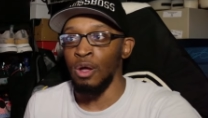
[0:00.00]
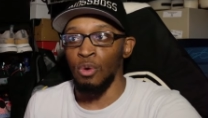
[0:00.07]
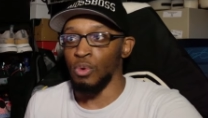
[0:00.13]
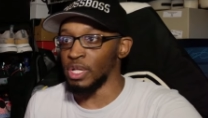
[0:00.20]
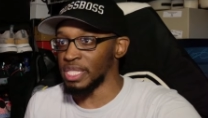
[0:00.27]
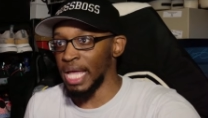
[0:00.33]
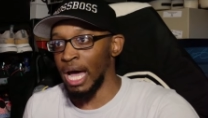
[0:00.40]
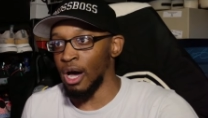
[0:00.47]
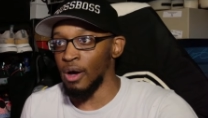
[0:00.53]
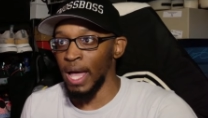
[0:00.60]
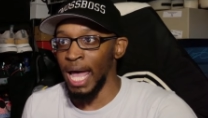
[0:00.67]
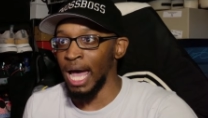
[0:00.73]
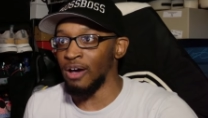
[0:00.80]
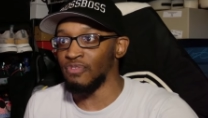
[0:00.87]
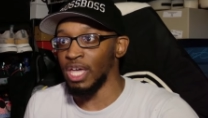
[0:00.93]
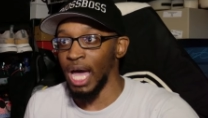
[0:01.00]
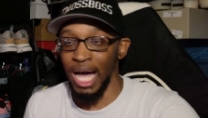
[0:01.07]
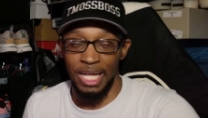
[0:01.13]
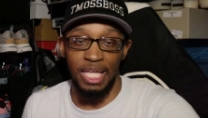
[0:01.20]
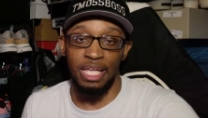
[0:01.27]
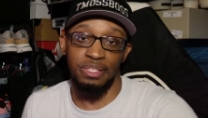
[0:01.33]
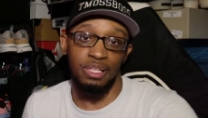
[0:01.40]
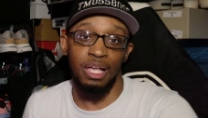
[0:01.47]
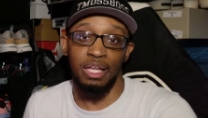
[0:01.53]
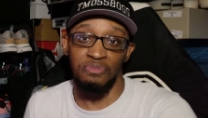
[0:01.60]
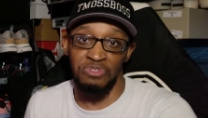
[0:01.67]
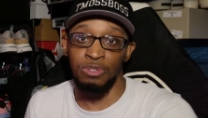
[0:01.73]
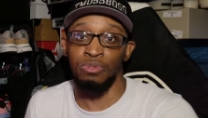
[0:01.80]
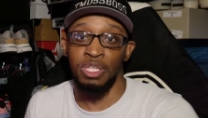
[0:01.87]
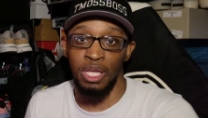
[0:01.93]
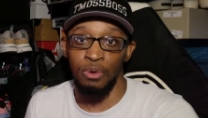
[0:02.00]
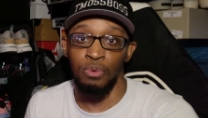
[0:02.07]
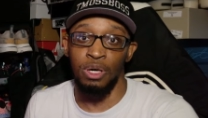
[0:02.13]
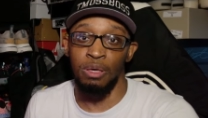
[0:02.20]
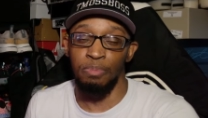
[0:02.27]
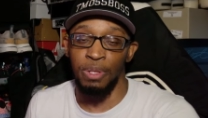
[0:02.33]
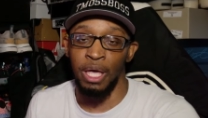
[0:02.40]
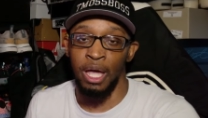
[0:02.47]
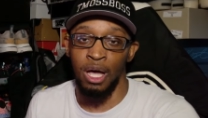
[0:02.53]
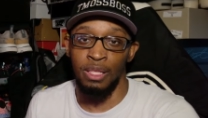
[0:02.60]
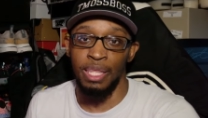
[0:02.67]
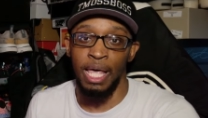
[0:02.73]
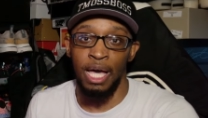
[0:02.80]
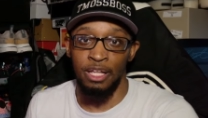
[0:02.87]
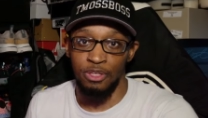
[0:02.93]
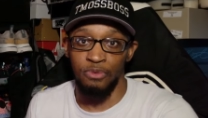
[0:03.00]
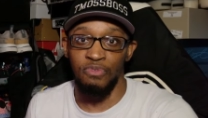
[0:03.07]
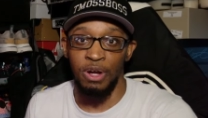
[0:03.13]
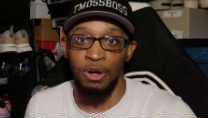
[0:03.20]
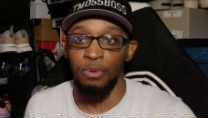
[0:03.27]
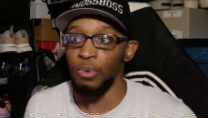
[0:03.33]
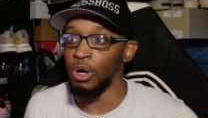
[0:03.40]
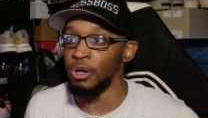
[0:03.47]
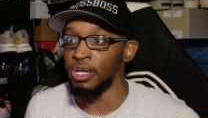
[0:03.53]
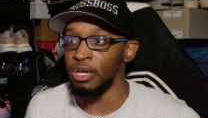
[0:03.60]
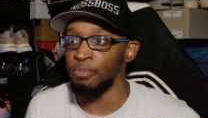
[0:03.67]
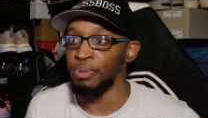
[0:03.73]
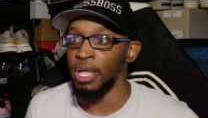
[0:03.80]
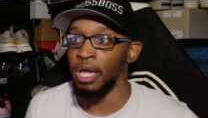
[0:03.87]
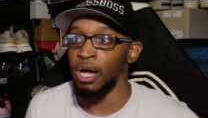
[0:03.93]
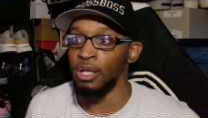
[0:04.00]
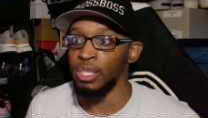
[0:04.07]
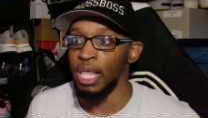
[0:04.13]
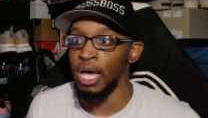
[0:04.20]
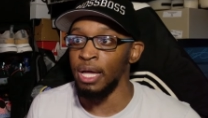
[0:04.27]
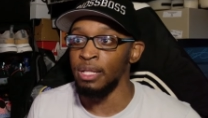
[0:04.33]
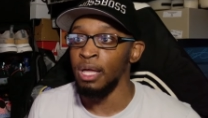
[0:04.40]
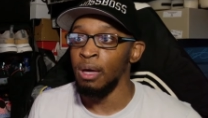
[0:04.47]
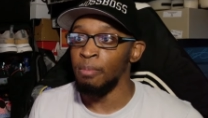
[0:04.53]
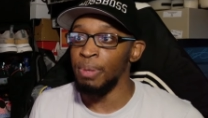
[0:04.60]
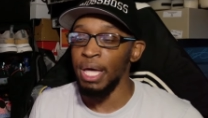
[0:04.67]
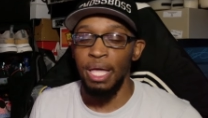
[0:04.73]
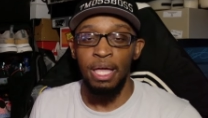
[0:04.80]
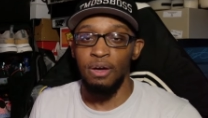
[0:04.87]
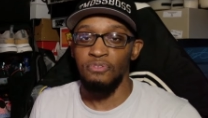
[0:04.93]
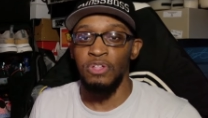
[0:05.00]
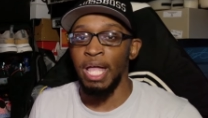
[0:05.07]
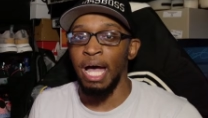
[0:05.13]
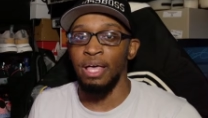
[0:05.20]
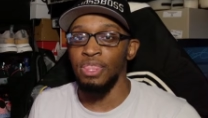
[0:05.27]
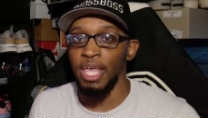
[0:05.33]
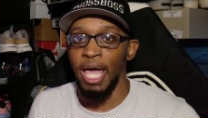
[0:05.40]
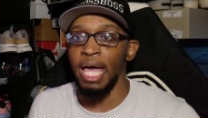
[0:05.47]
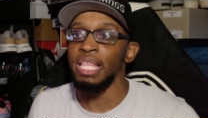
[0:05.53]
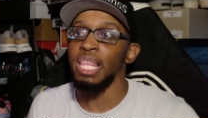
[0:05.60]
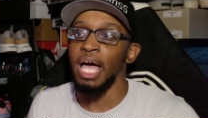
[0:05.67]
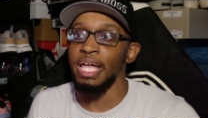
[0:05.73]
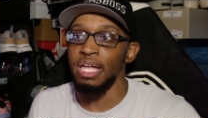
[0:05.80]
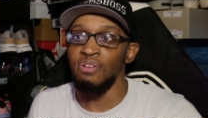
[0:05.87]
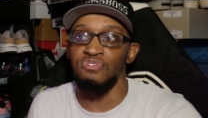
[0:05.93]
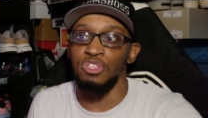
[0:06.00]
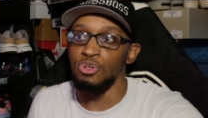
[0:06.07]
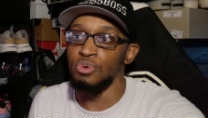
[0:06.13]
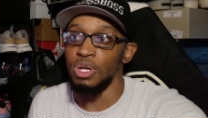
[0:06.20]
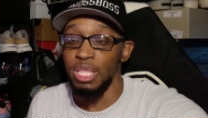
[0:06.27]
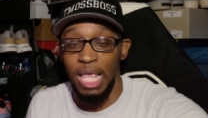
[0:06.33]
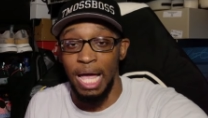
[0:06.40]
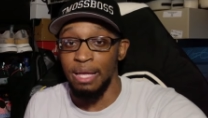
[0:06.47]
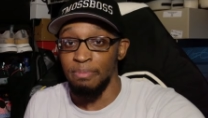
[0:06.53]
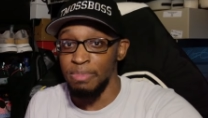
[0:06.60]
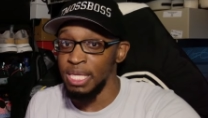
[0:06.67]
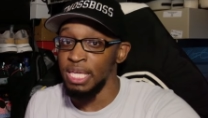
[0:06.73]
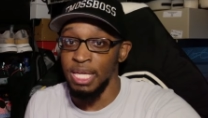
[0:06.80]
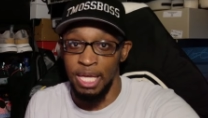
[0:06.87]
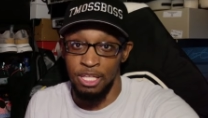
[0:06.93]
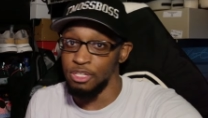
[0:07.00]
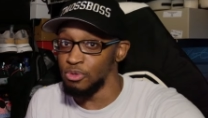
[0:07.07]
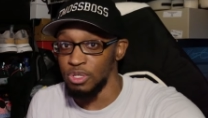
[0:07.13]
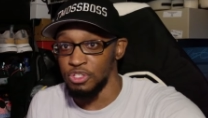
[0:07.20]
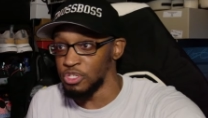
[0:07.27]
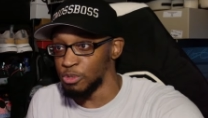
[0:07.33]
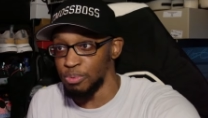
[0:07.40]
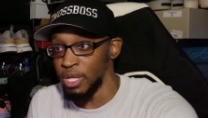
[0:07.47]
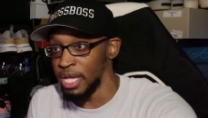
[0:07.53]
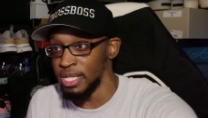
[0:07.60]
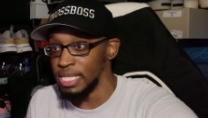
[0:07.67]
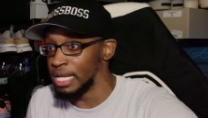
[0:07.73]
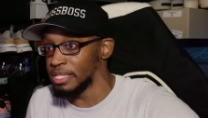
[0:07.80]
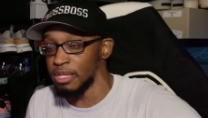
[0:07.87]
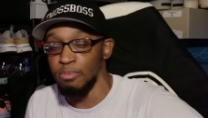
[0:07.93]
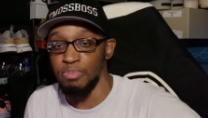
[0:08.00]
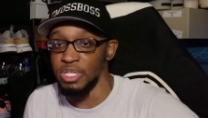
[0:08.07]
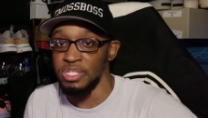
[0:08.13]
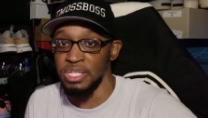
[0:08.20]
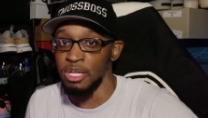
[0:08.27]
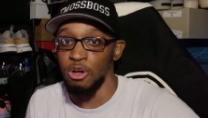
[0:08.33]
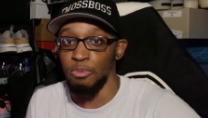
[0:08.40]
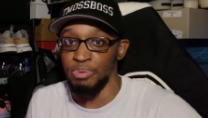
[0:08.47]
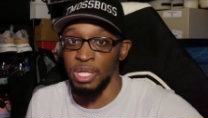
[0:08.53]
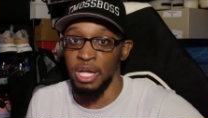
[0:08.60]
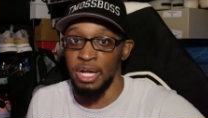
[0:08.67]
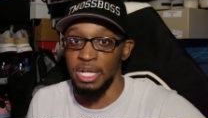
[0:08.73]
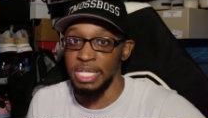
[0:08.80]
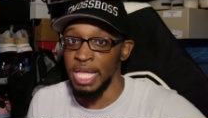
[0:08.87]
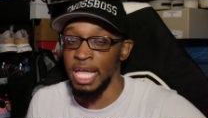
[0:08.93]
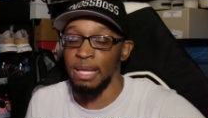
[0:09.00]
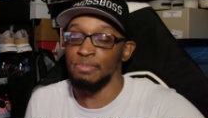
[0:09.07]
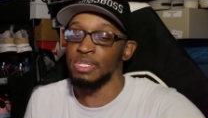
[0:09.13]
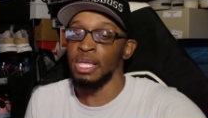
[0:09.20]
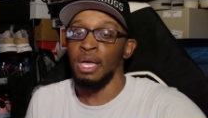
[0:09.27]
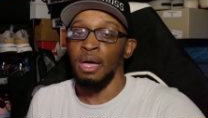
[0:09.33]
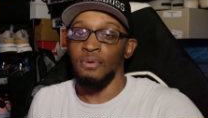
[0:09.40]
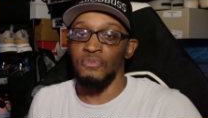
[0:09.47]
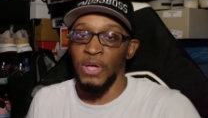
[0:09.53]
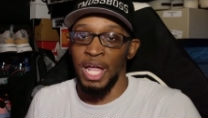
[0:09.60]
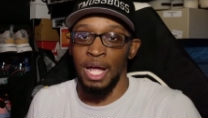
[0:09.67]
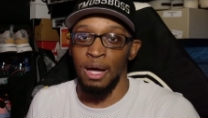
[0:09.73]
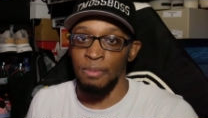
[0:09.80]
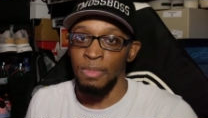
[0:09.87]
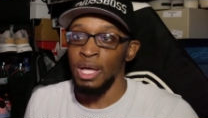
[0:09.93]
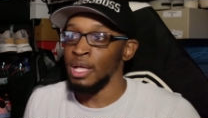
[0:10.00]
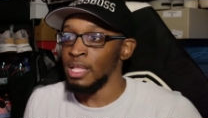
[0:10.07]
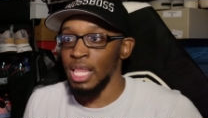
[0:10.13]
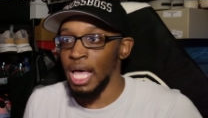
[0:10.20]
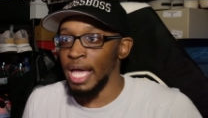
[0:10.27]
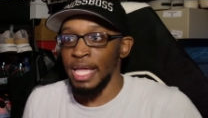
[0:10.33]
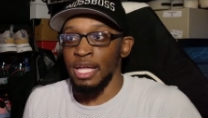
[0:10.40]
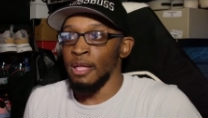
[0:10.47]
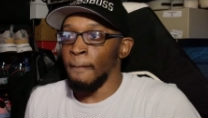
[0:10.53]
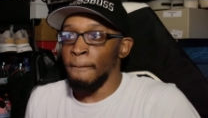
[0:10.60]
without having, I guess, like, if you did want to play online, you very well could play online. But if not that, like, if you were like me and you were just playing nothing but single player games, fam, like,